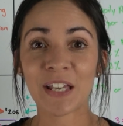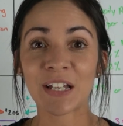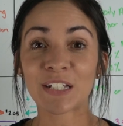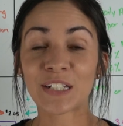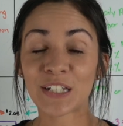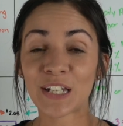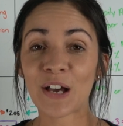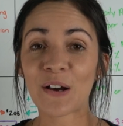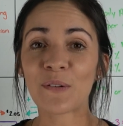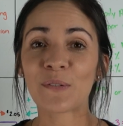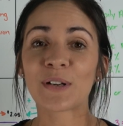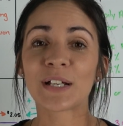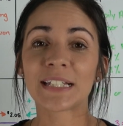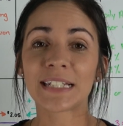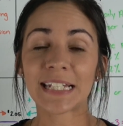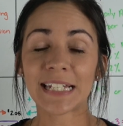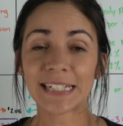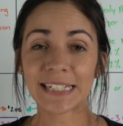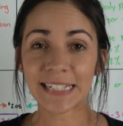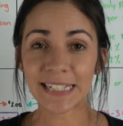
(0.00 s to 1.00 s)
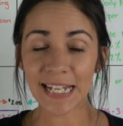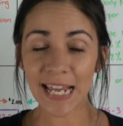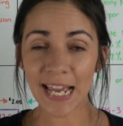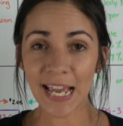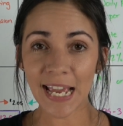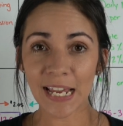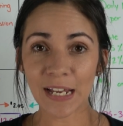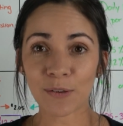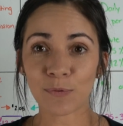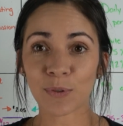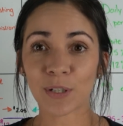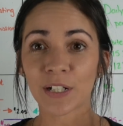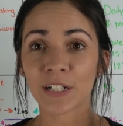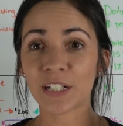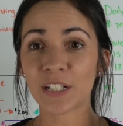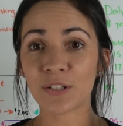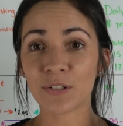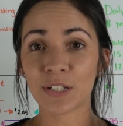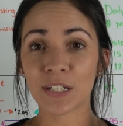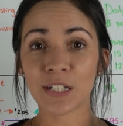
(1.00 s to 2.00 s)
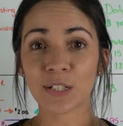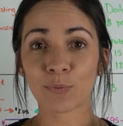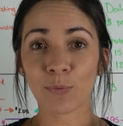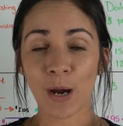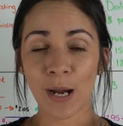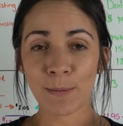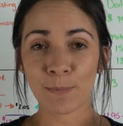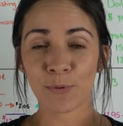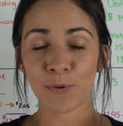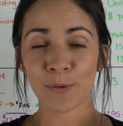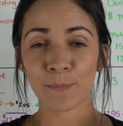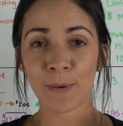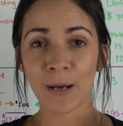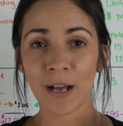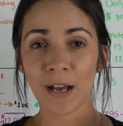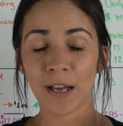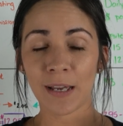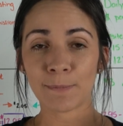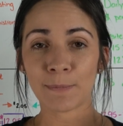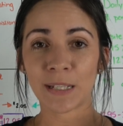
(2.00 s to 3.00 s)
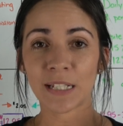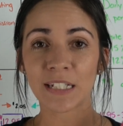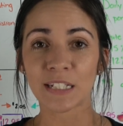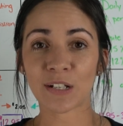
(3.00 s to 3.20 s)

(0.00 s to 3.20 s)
So today we're going to use this whiteboard behind me,